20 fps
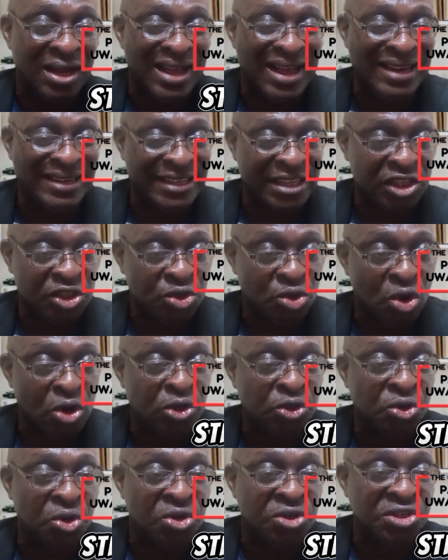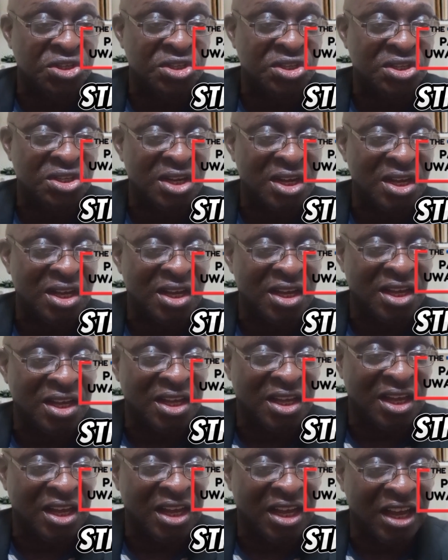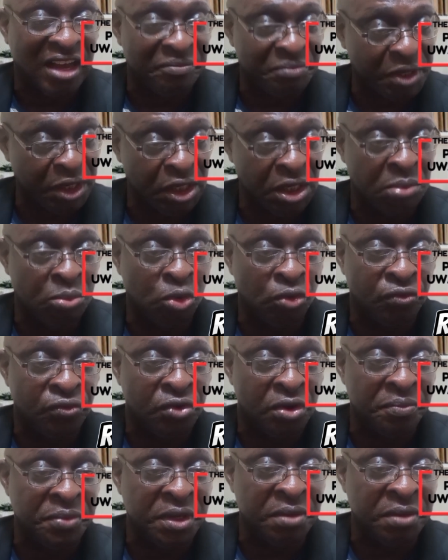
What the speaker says: and the structures have been removed from